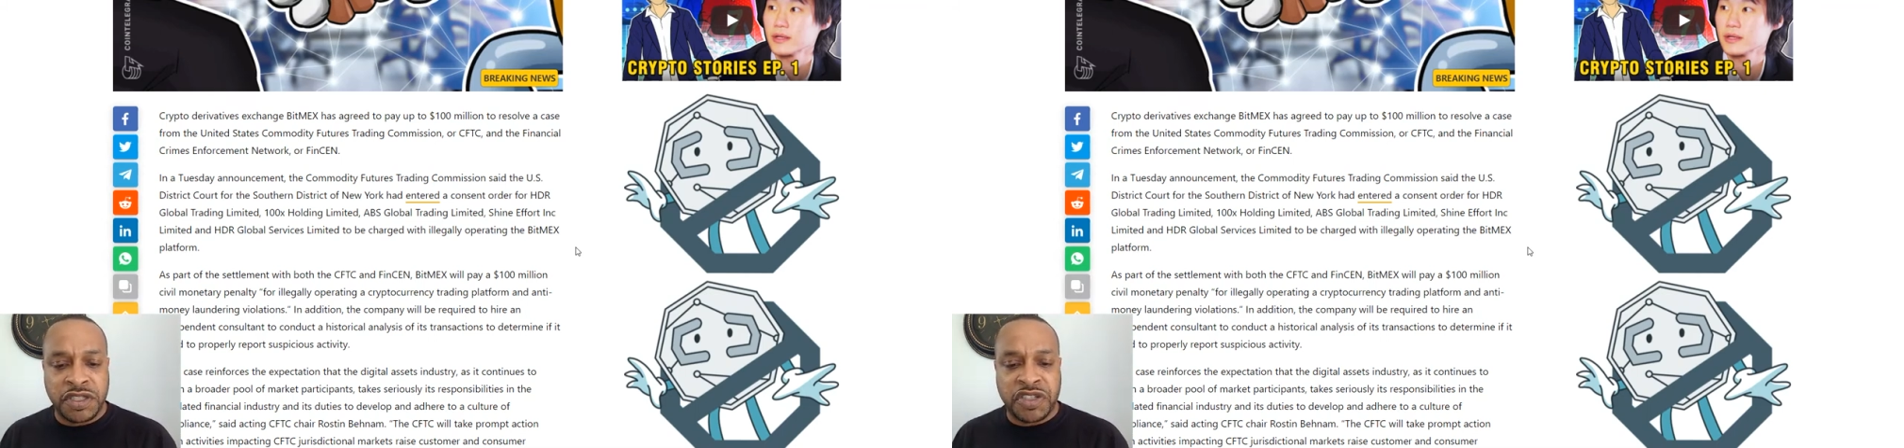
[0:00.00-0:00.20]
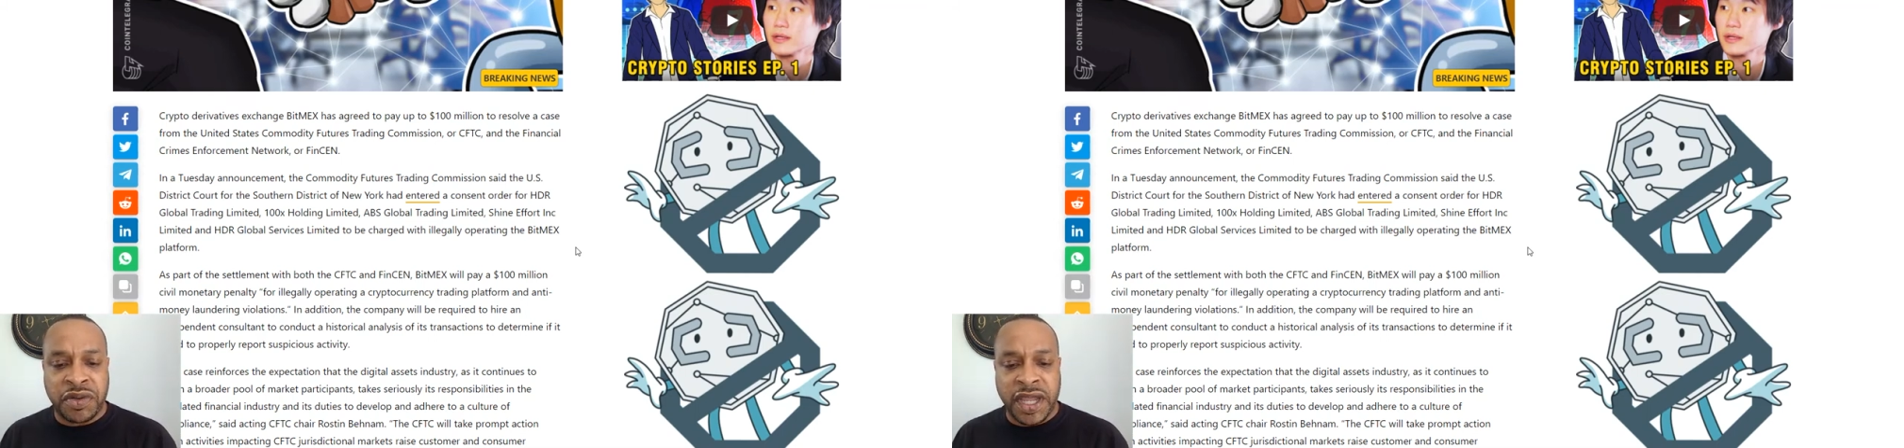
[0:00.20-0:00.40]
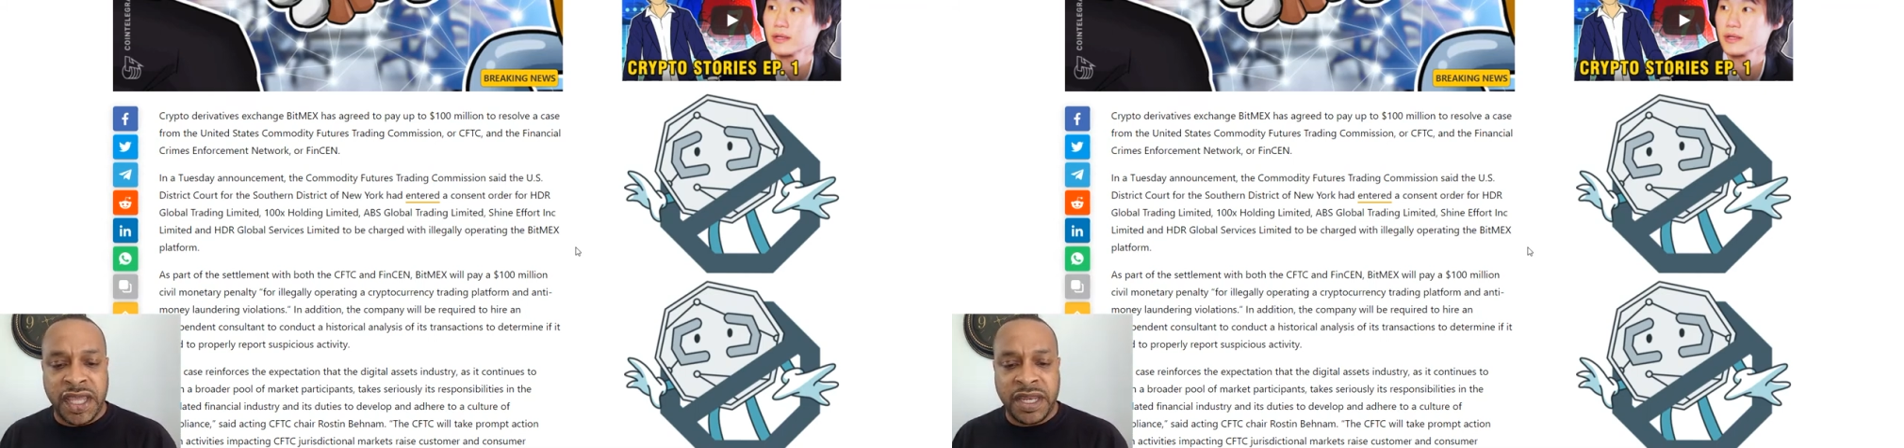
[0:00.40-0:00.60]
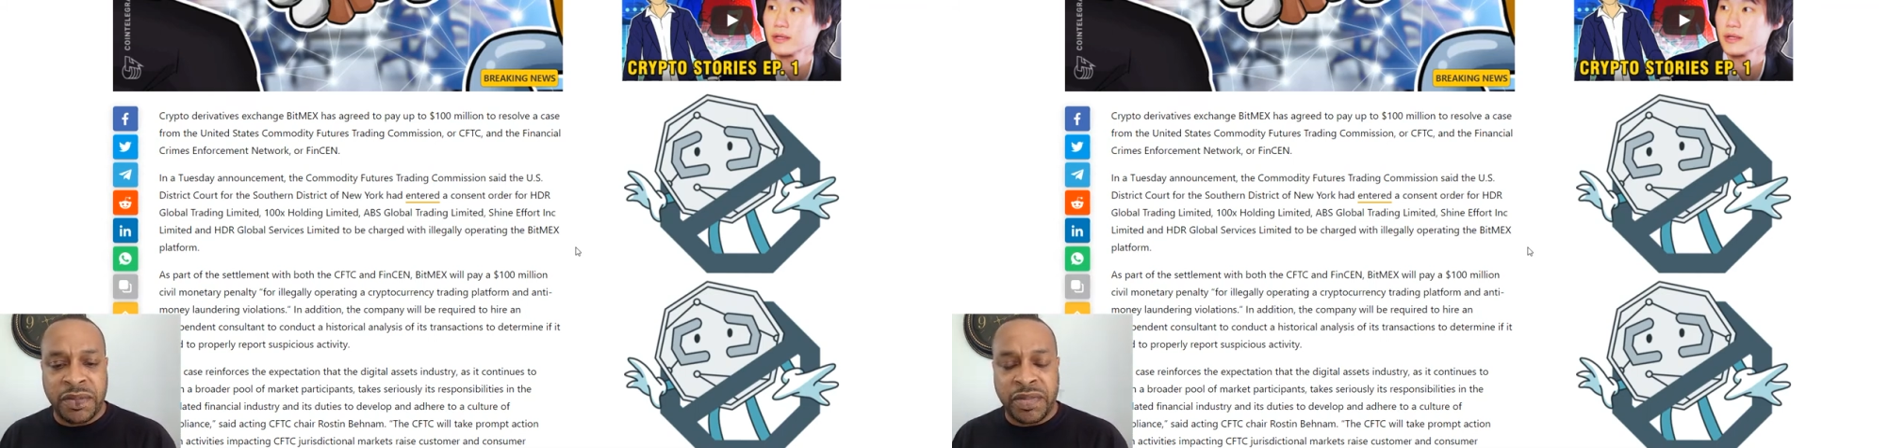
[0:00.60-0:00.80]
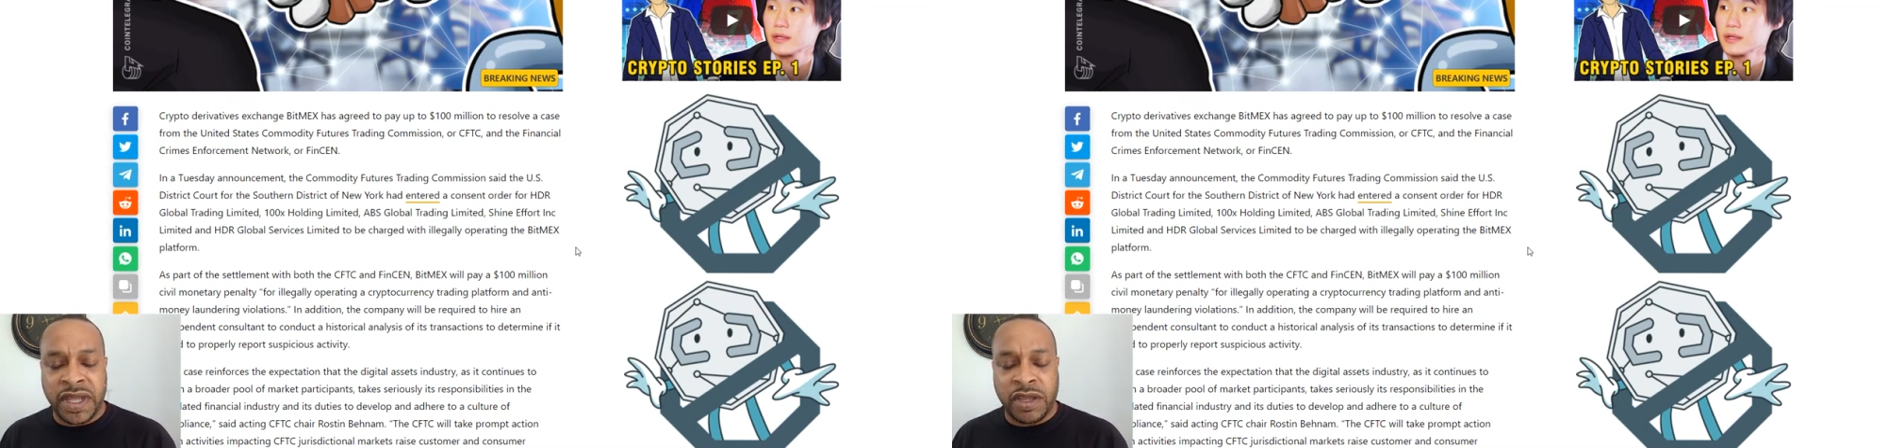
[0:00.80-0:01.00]
trade
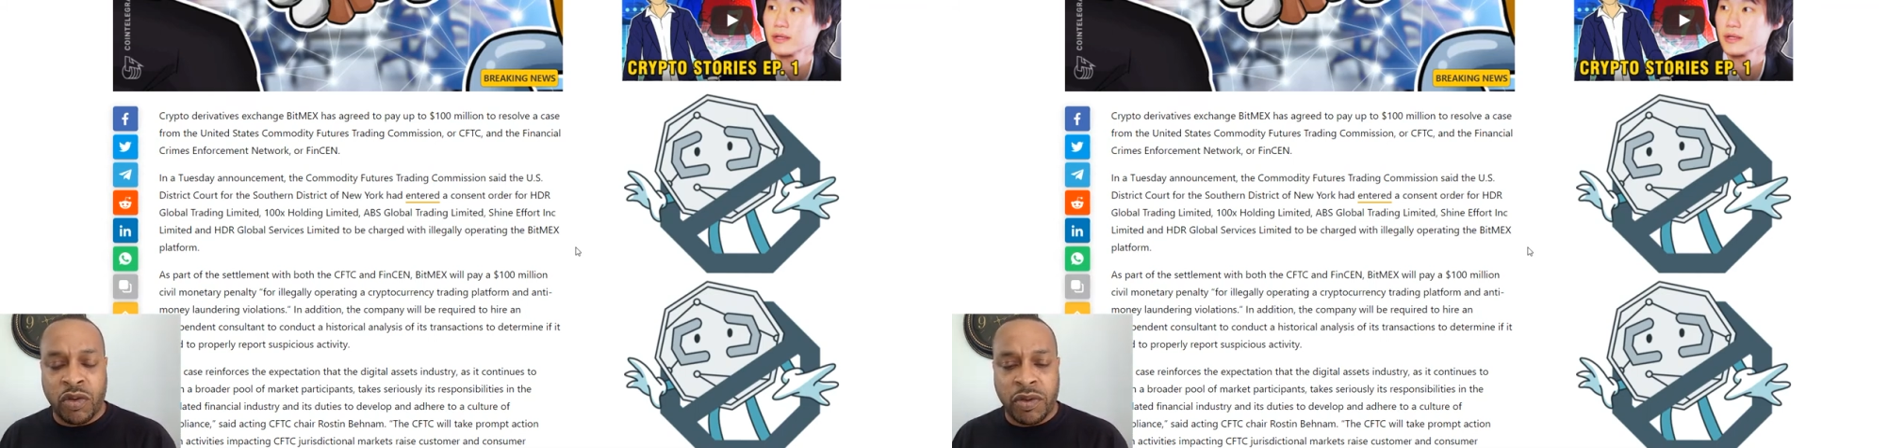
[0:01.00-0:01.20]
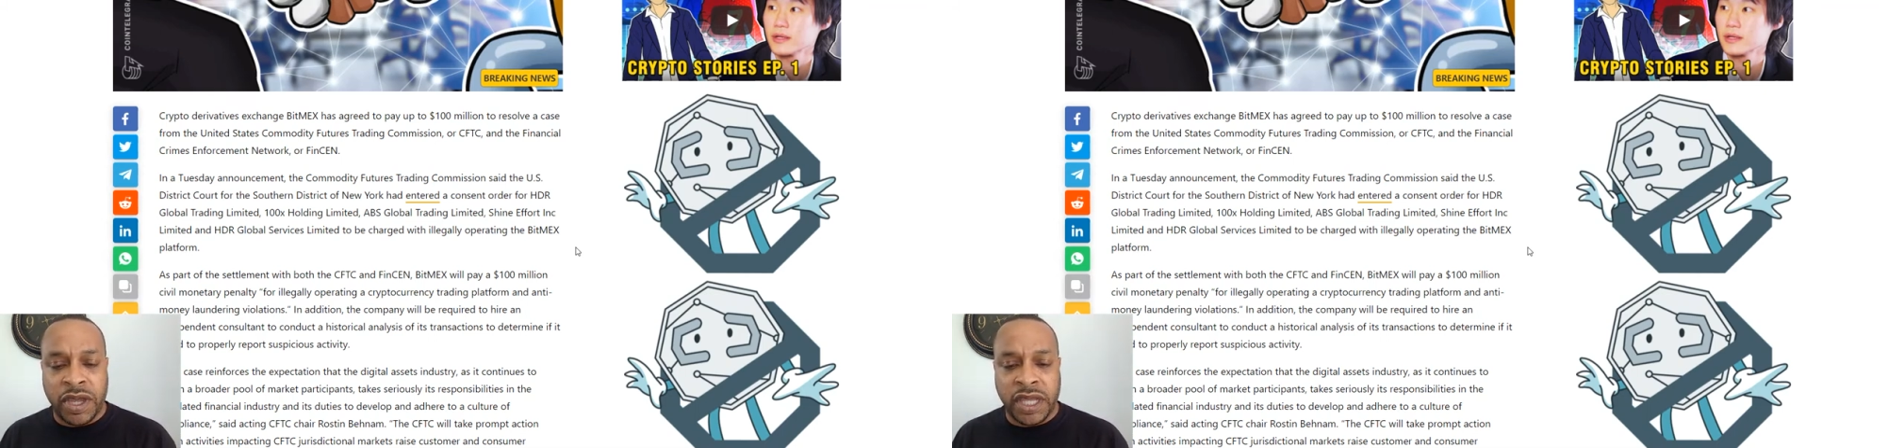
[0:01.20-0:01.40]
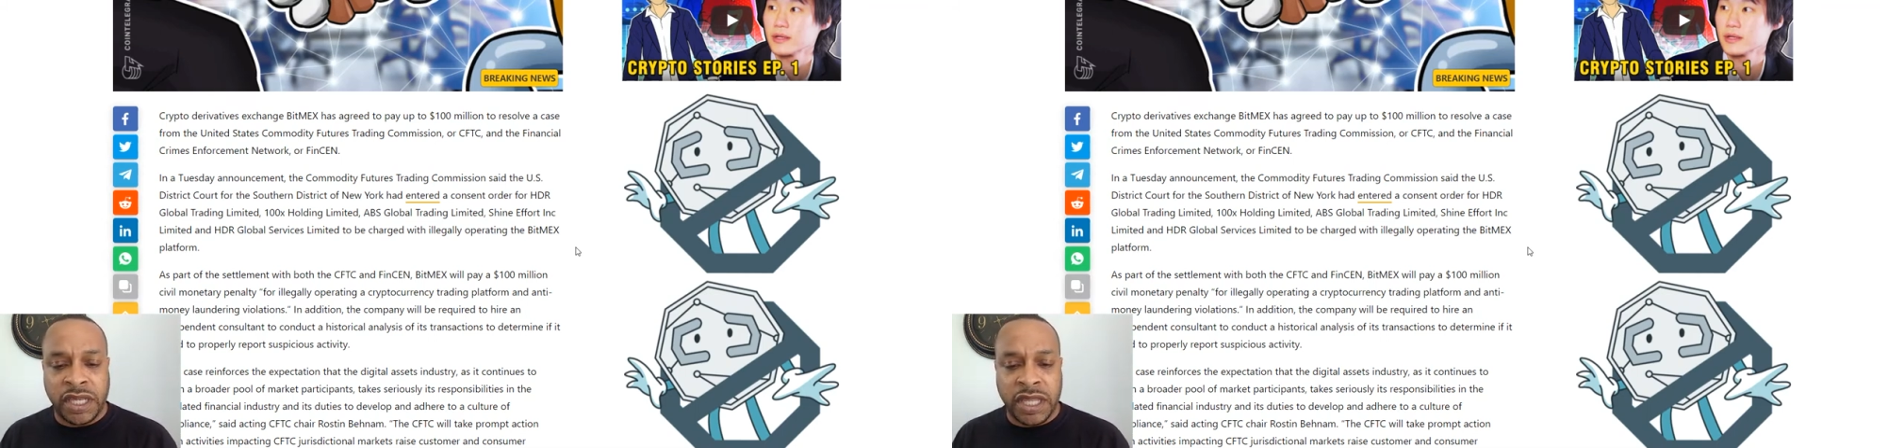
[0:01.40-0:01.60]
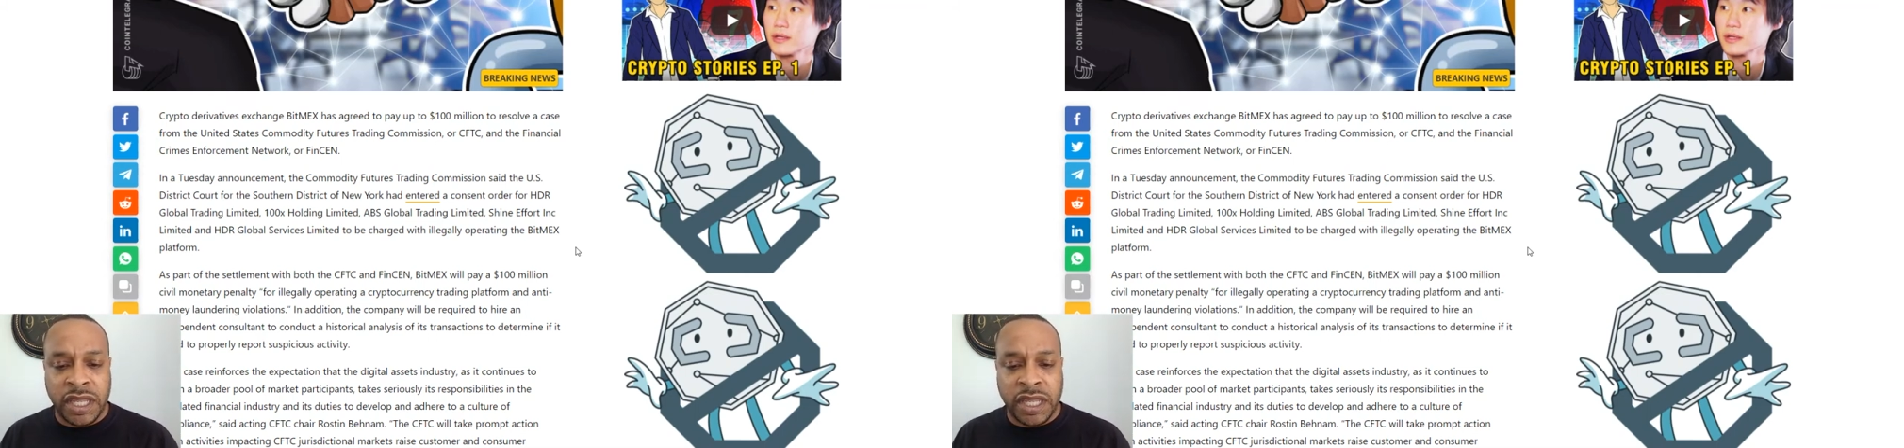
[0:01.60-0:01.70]
in Bitcoin